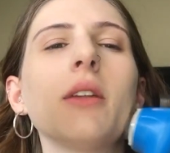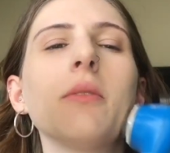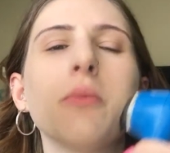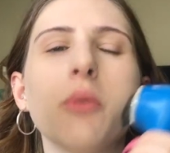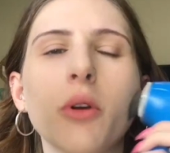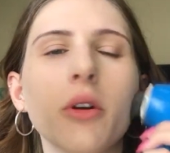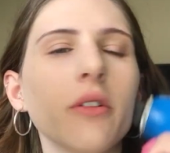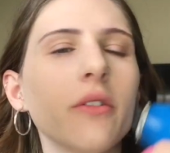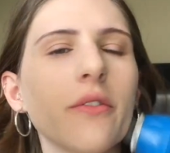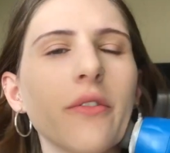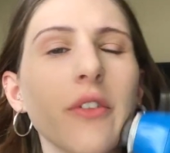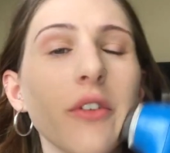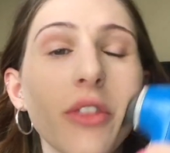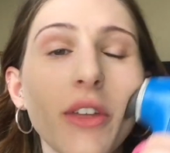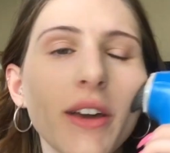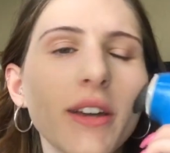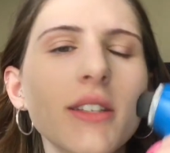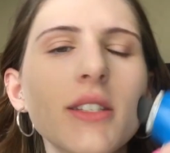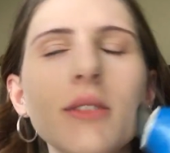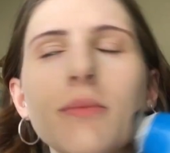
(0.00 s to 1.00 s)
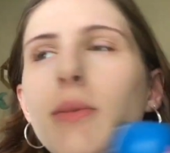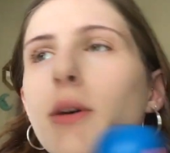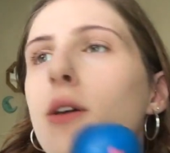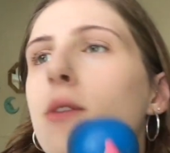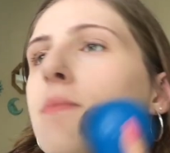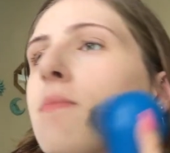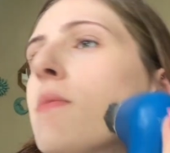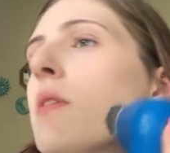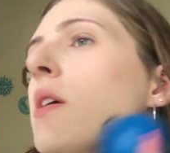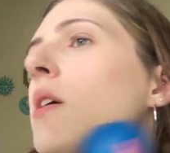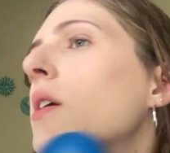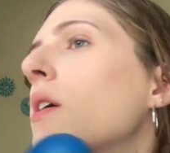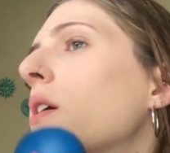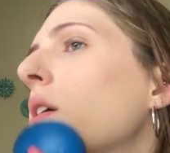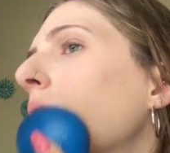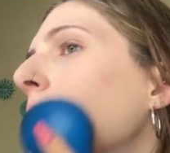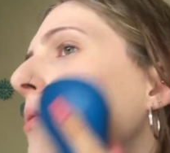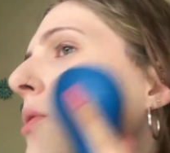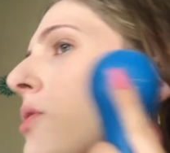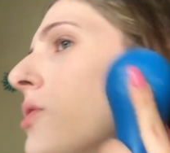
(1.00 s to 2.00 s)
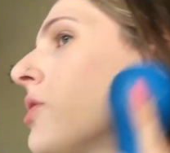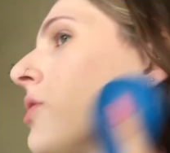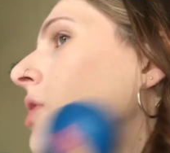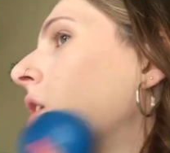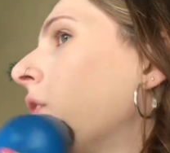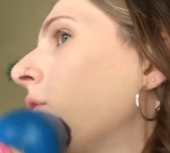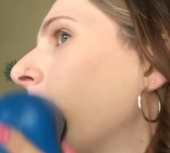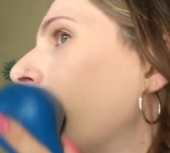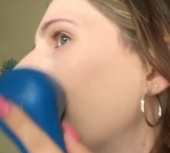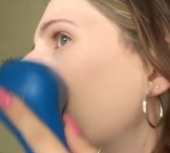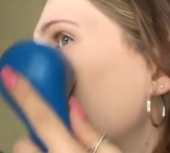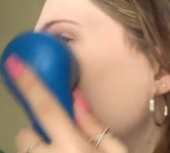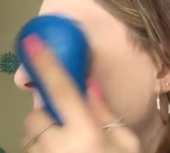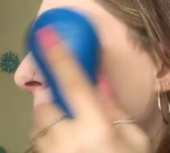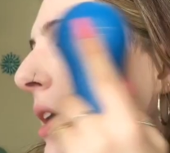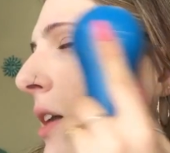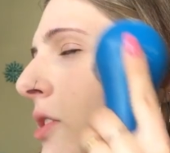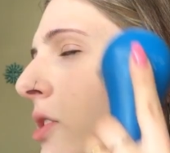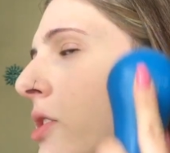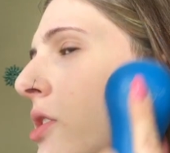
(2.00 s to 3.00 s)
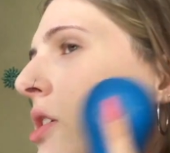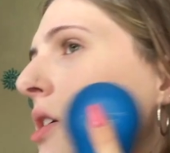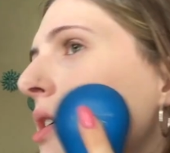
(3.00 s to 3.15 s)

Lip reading: Not that important for this, but it will turn off after a